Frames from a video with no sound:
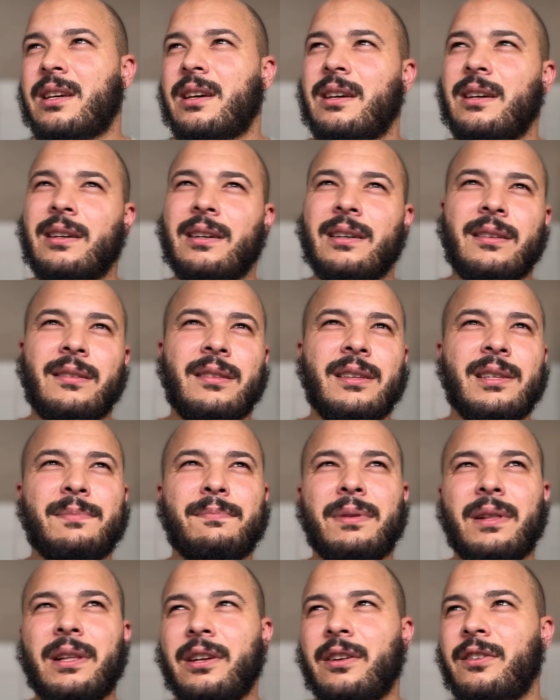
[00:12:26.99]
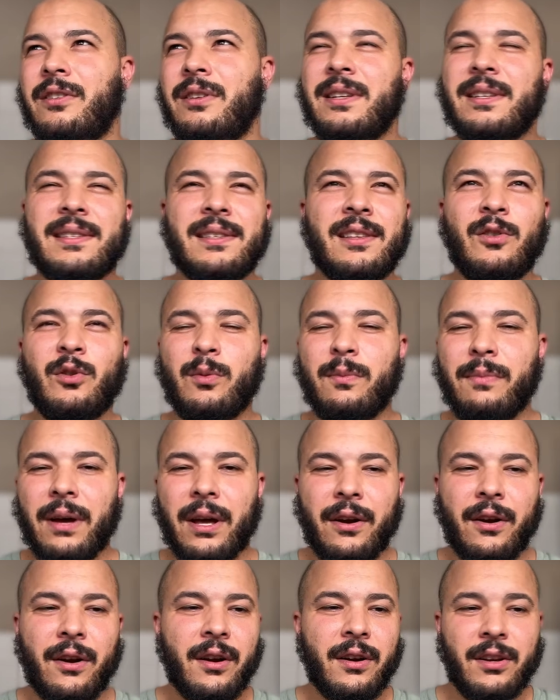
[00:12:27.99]
This player needs to do
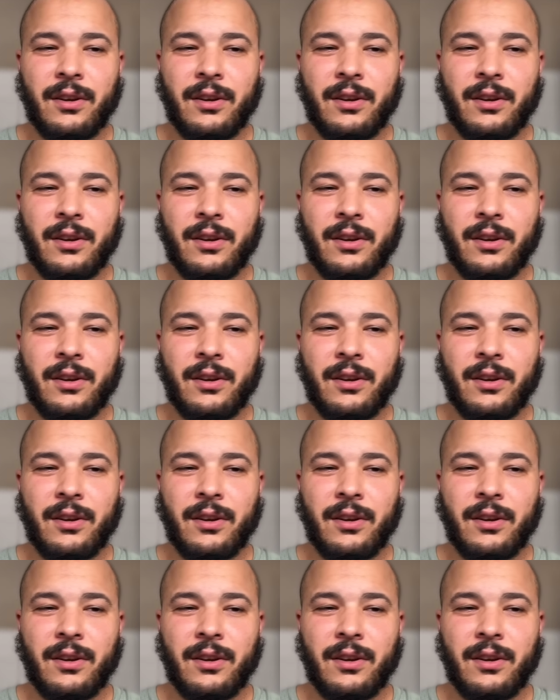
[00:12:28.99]
better.